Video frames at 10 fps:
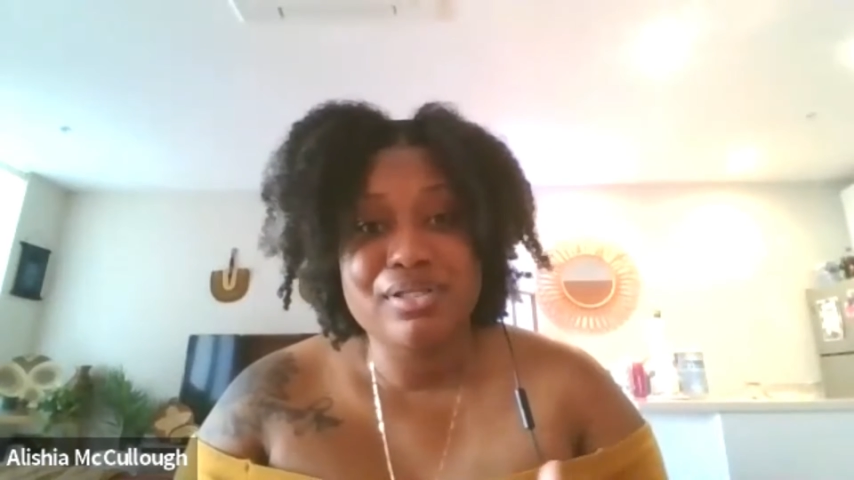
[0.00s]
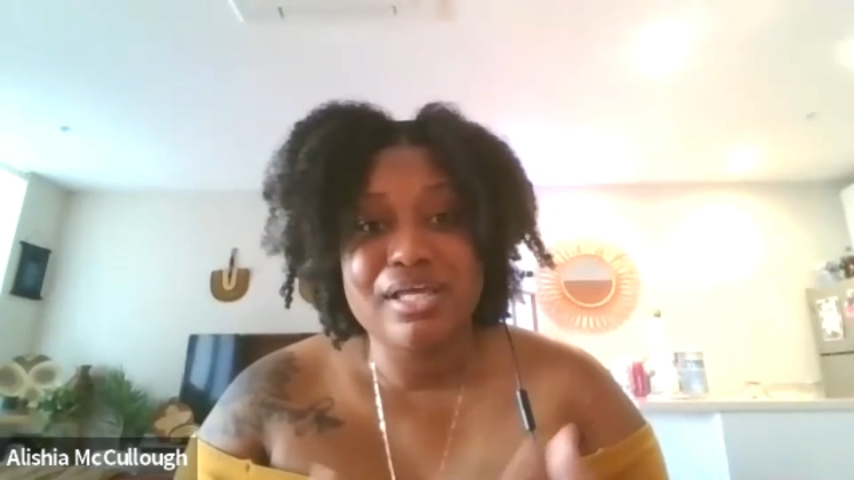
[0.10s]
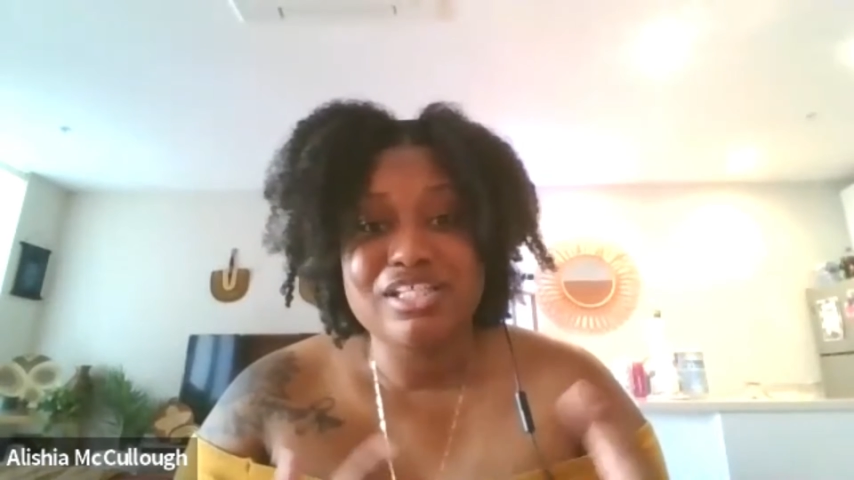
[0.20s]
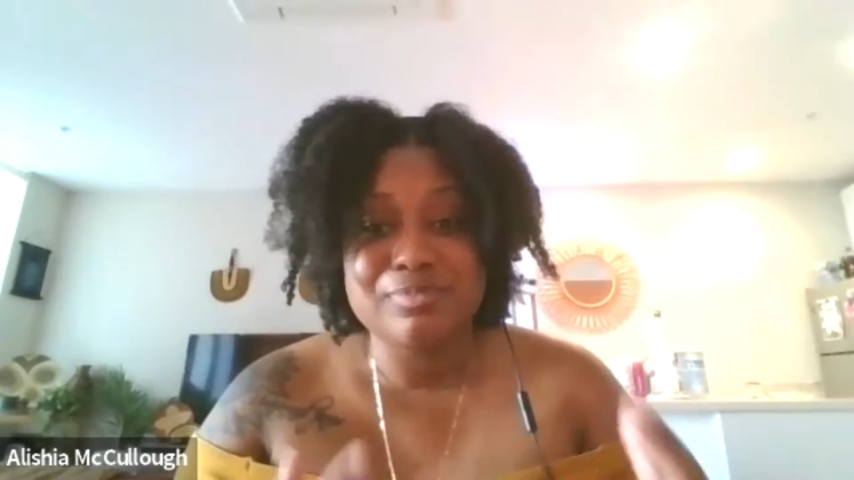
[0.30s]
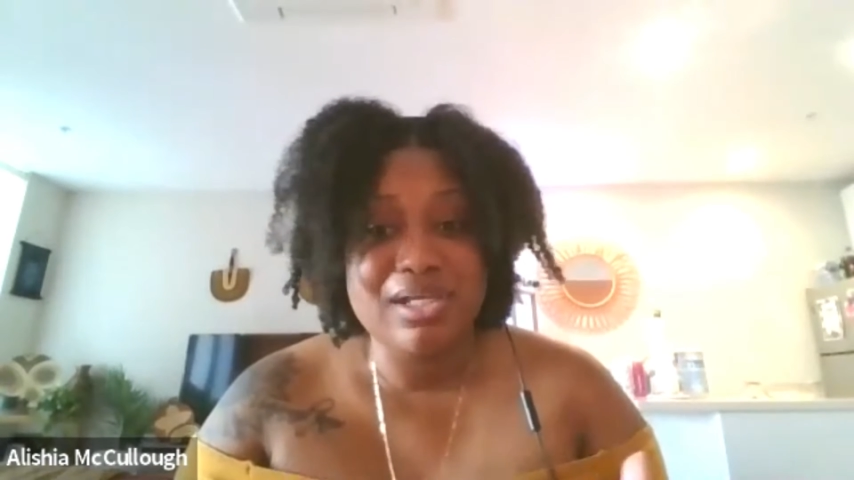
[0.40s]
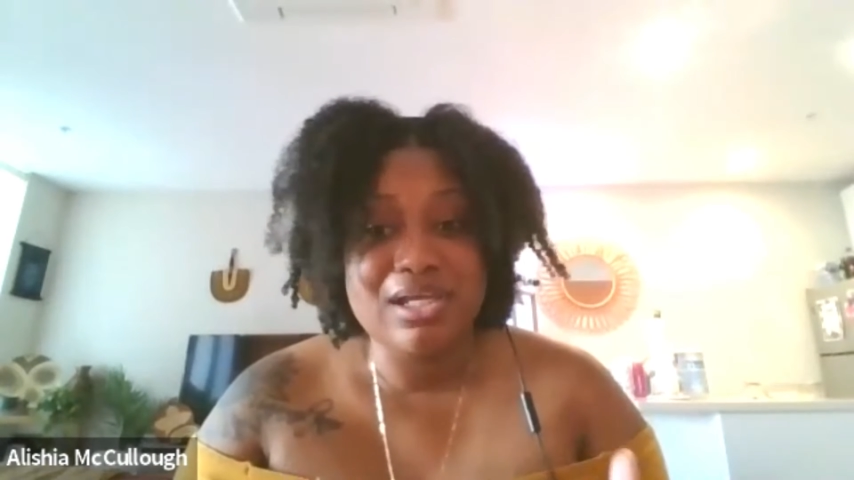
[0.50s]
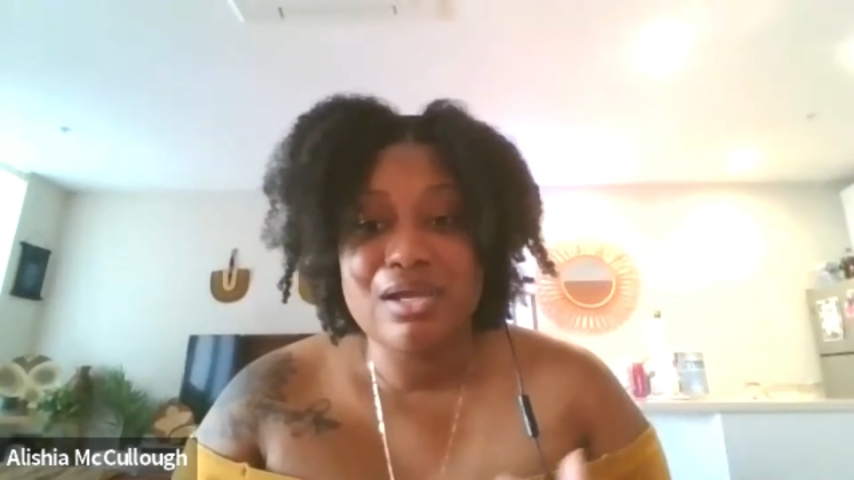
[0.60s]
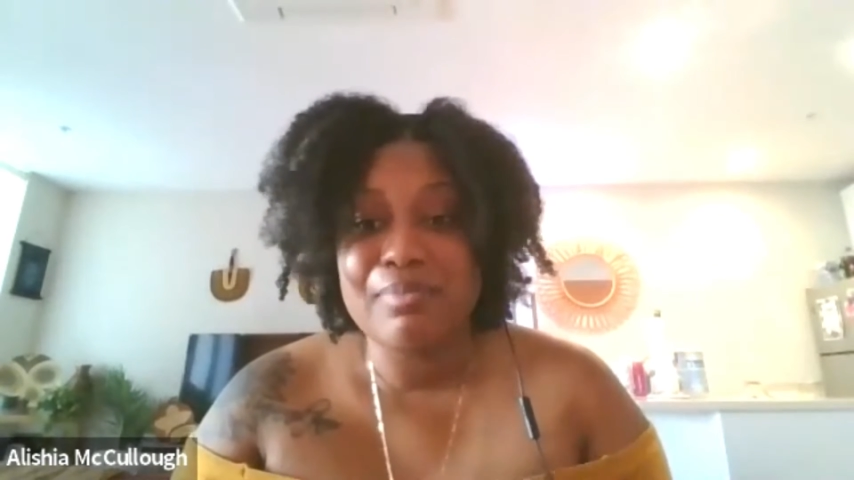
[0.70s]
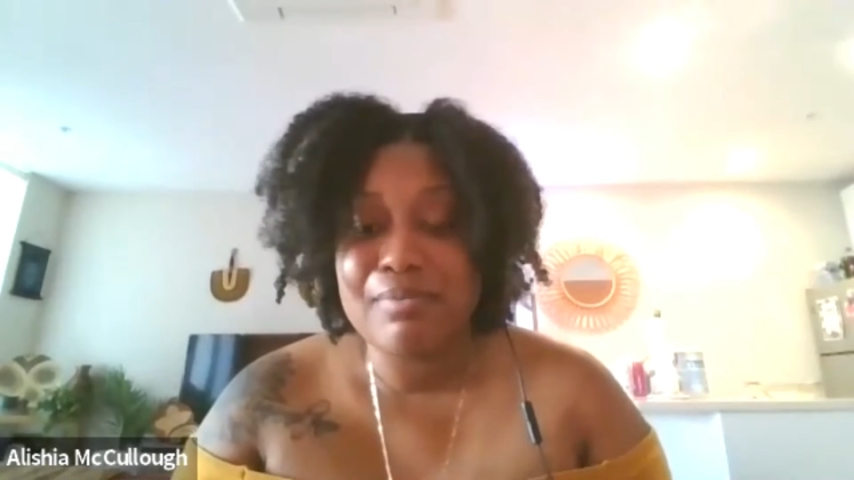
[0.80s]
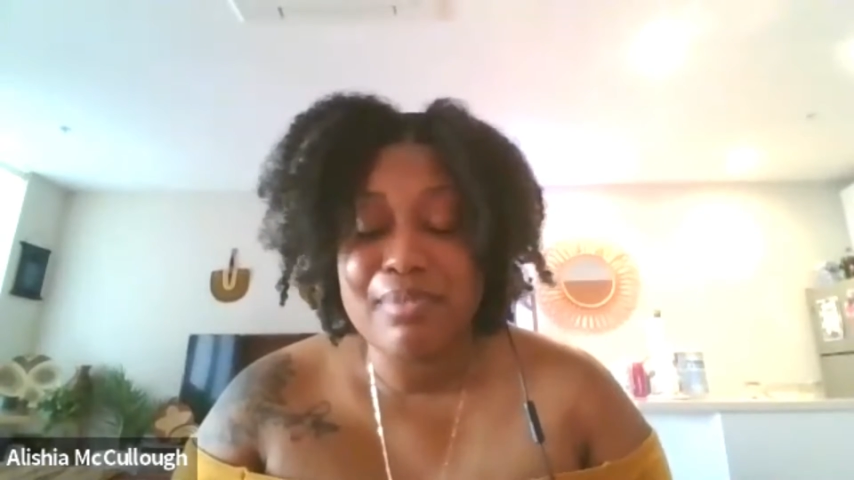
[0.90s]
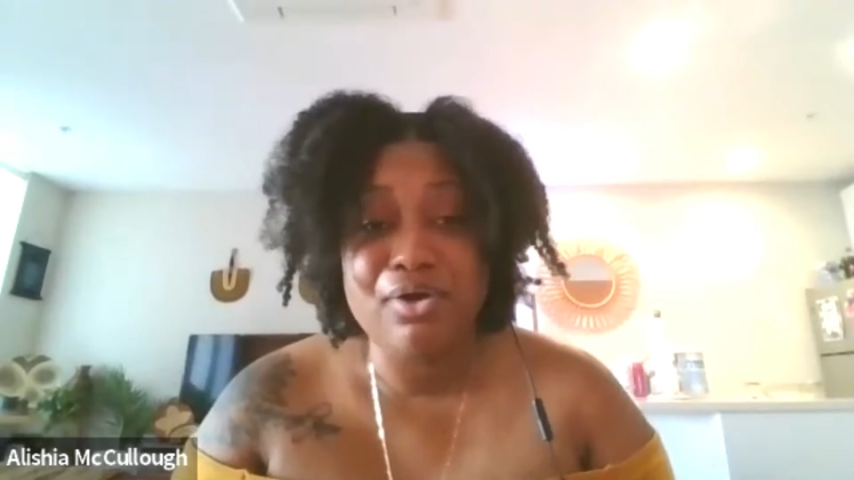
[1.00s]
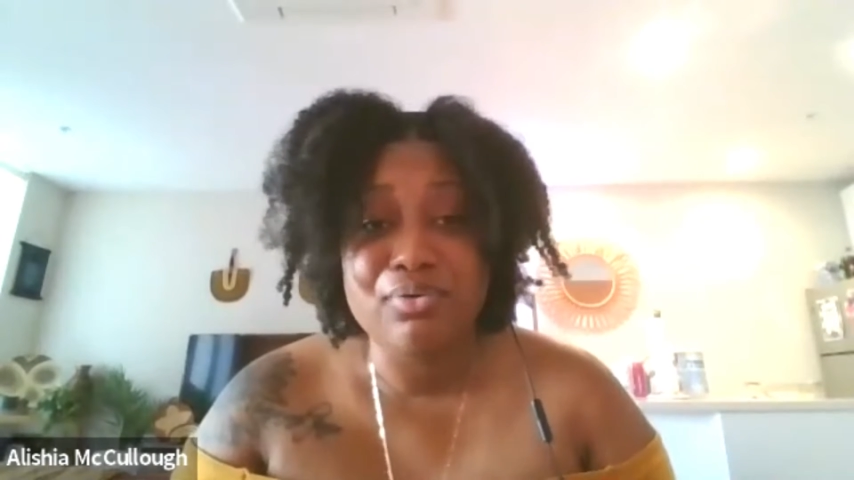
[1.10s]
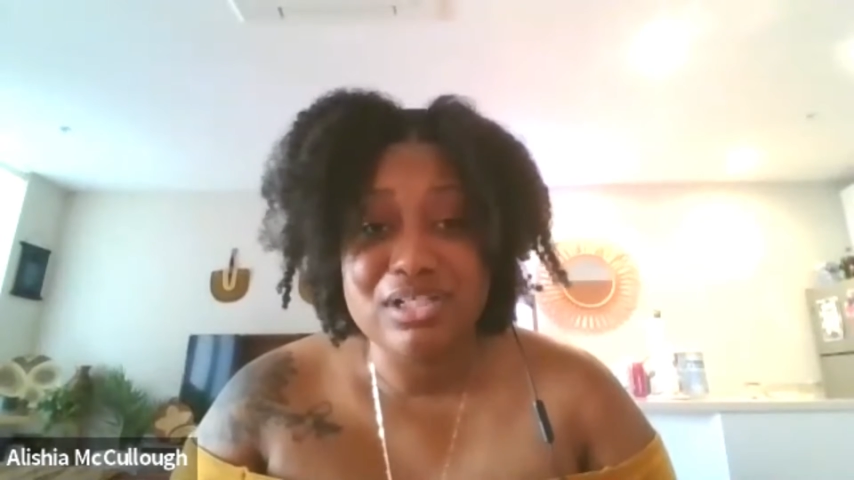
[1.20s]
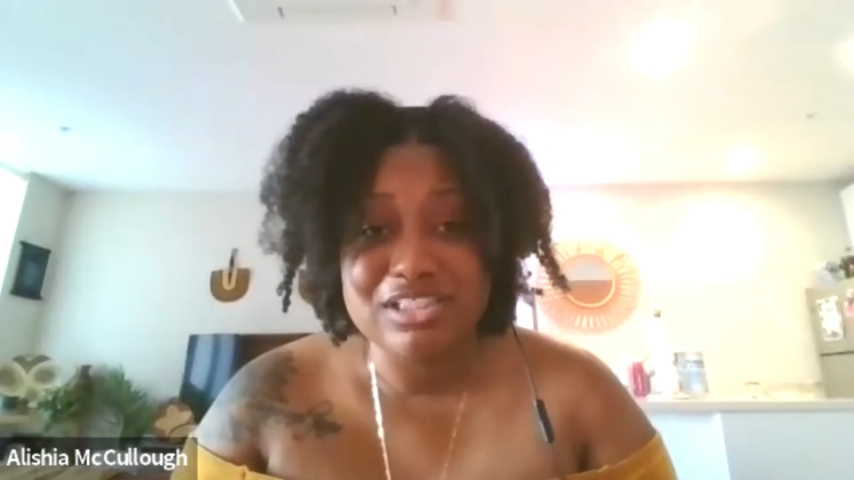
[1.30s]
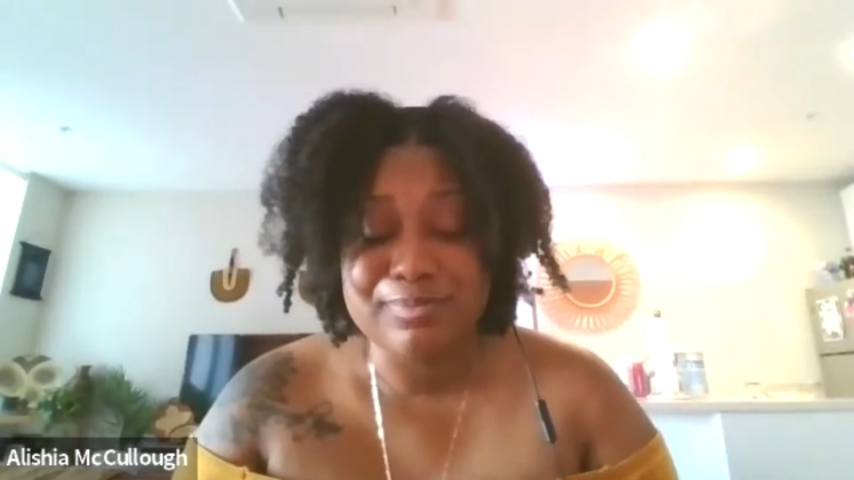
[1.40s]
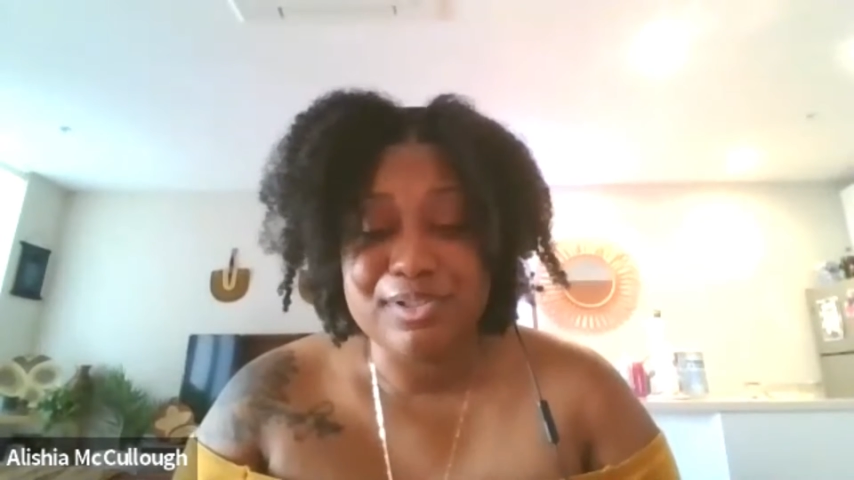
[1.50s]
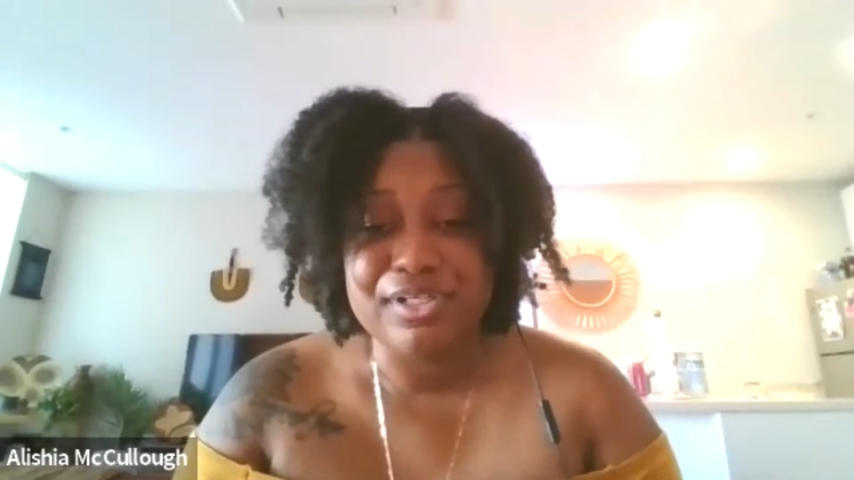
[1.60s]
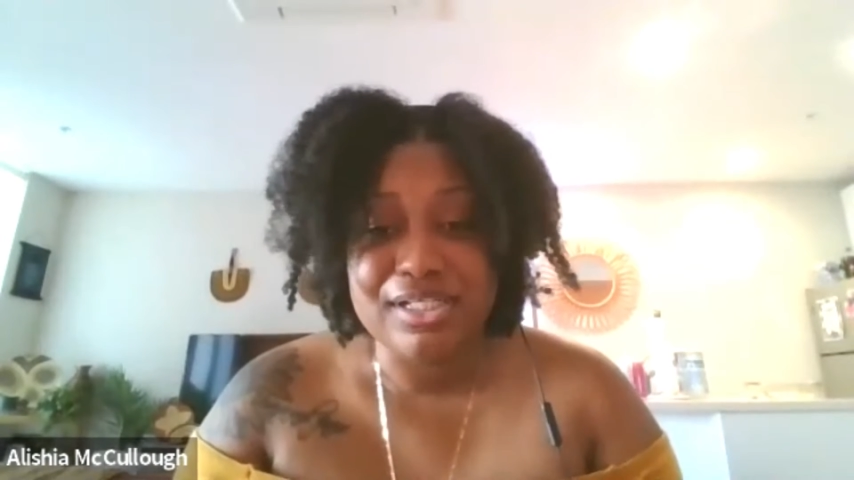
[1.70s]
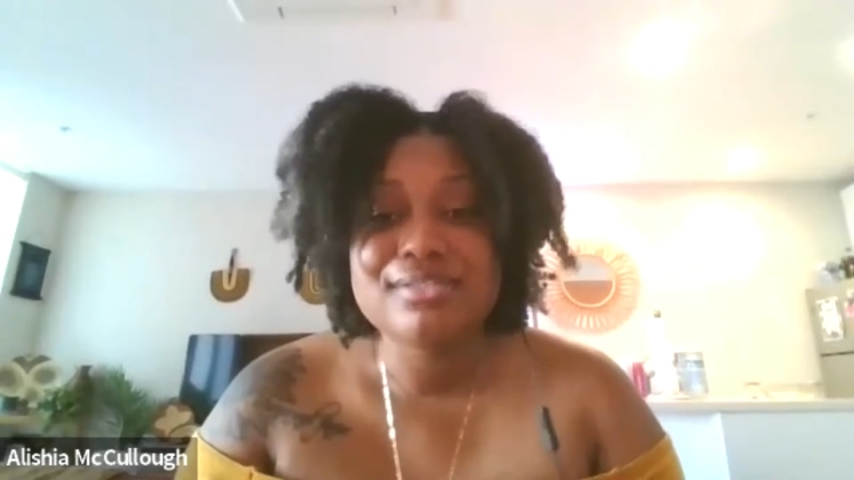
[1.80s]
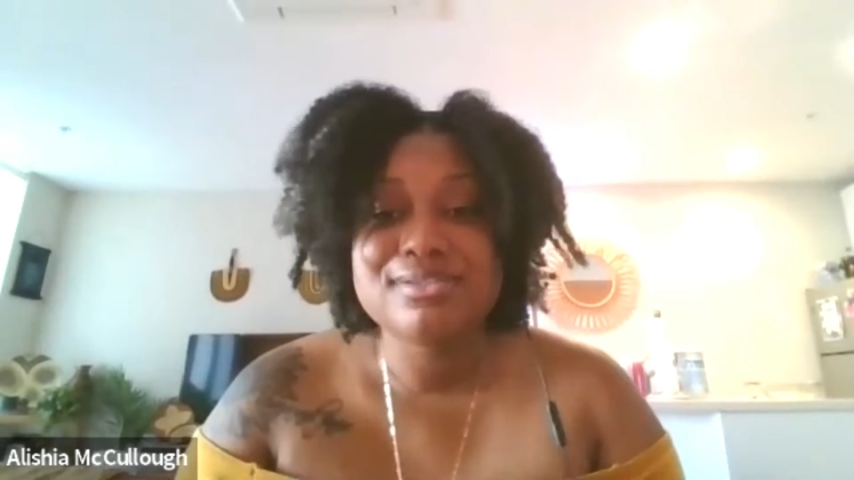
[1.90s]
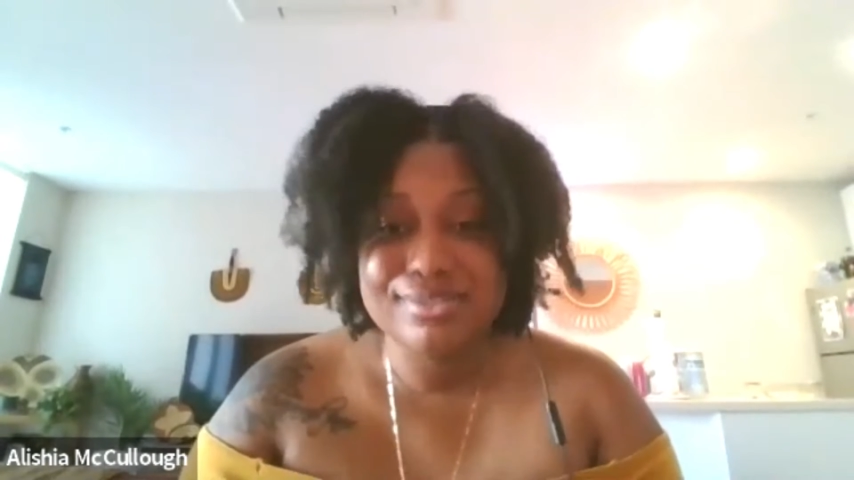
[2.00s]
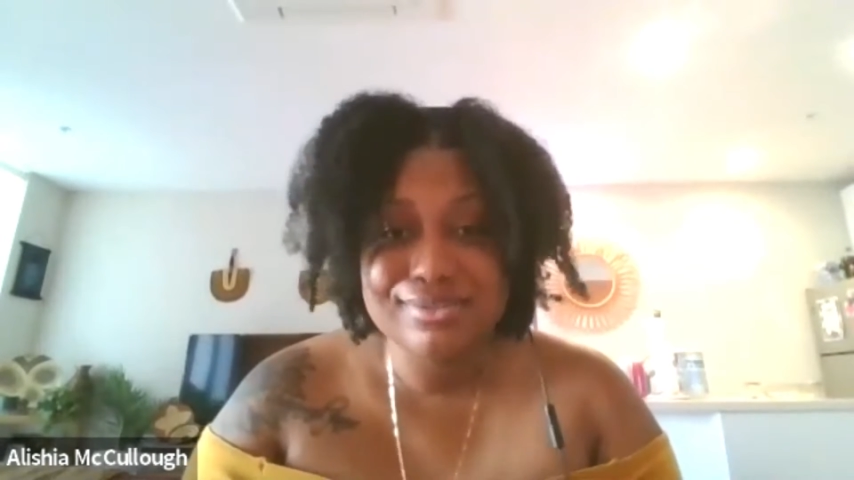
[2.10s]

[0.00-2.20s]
and like speaking about my own experience.